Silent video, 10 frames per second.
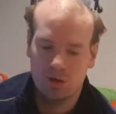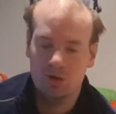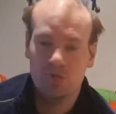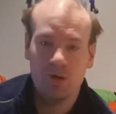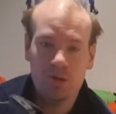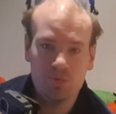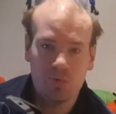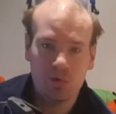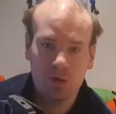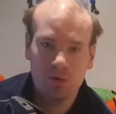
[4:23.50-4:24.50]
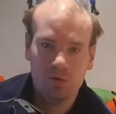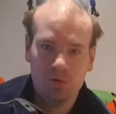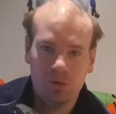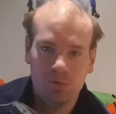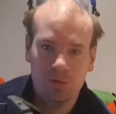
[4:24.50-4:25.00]
it's very small,
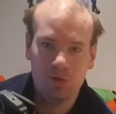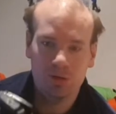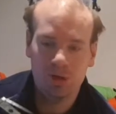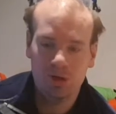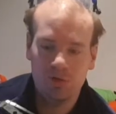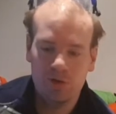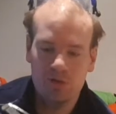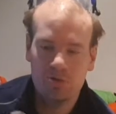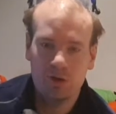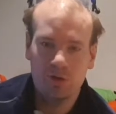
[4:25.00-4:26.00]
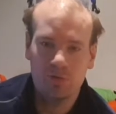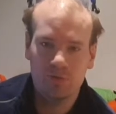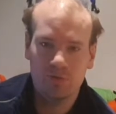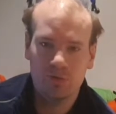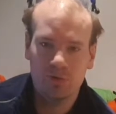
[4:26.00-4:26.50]
but the videos are
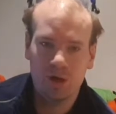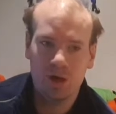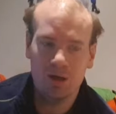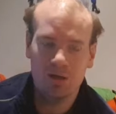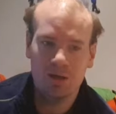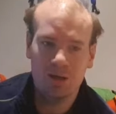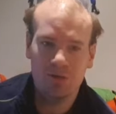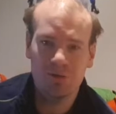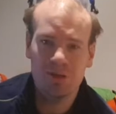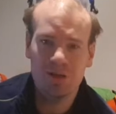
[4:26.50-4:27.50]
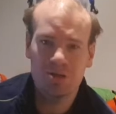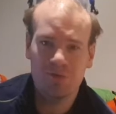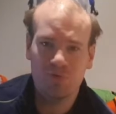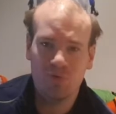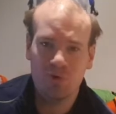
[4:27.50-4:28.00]
I don't think it's
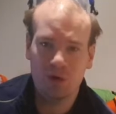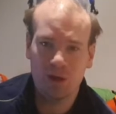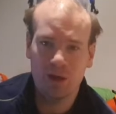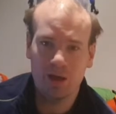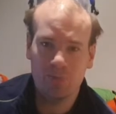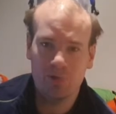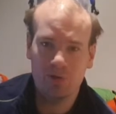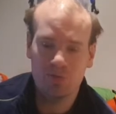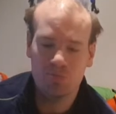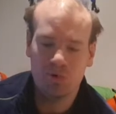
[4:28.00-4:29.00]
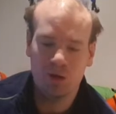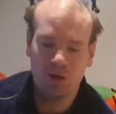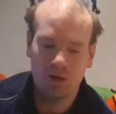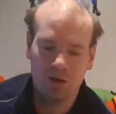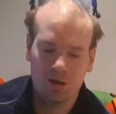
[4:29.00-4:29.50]
4K, but it's more
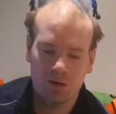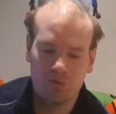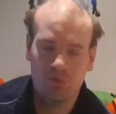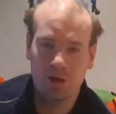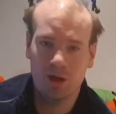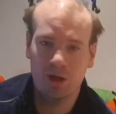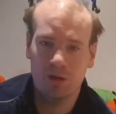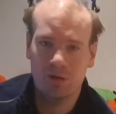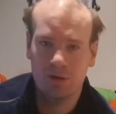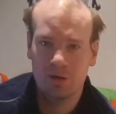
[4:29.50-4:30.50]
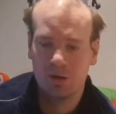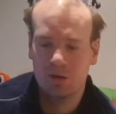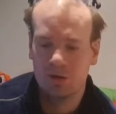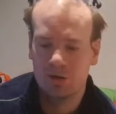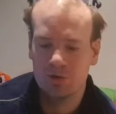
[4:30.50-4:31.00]
like 2K.
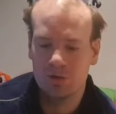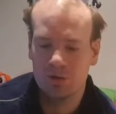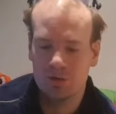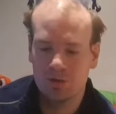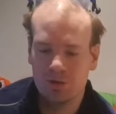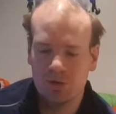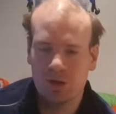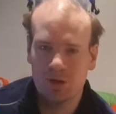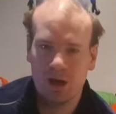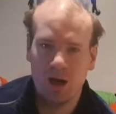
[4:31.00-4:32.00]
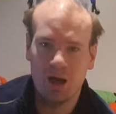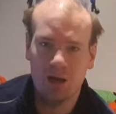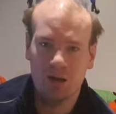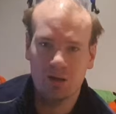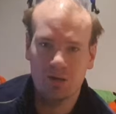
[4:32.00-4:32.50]
So it's not that
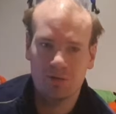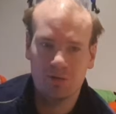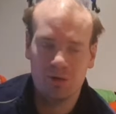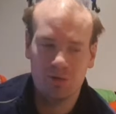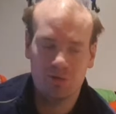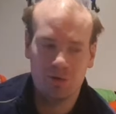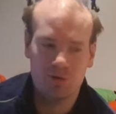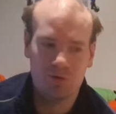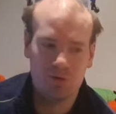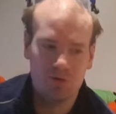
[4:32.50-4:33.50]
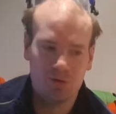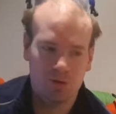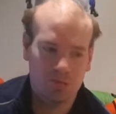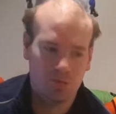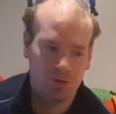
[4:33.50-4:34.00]
high
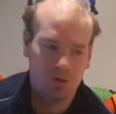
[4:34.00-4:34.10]
resolution.